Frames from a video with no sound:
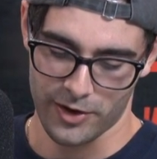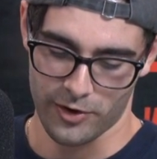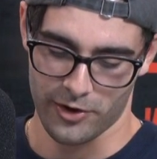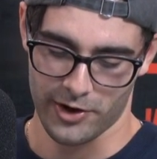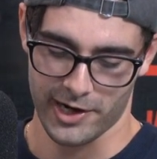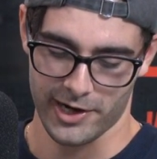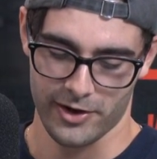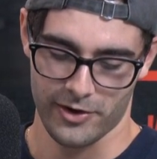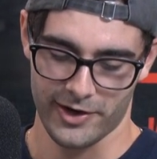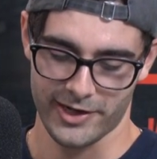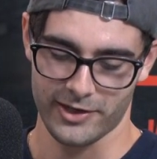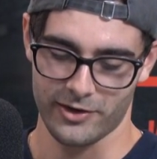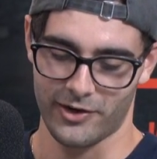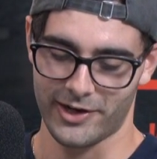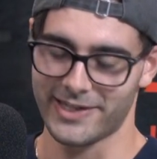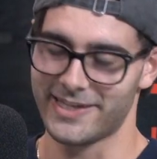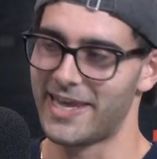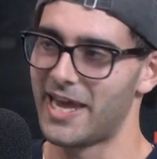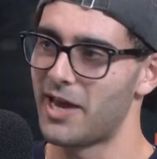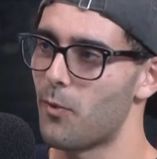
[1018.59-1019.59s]
I
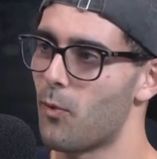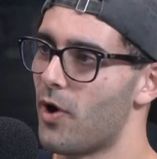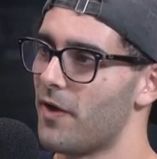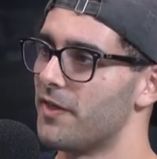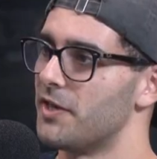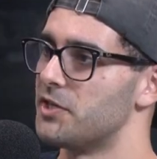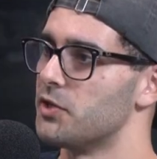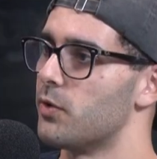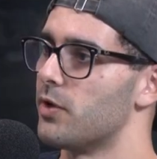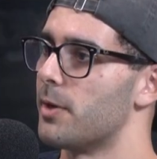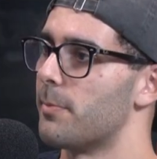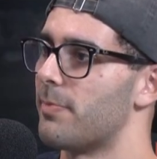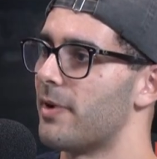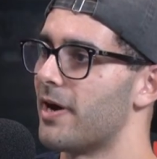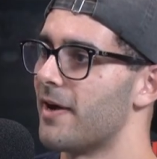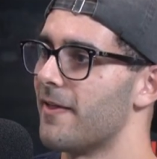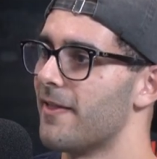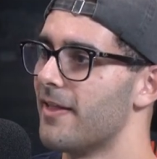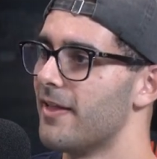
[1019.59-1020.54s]
get why they're doing it, but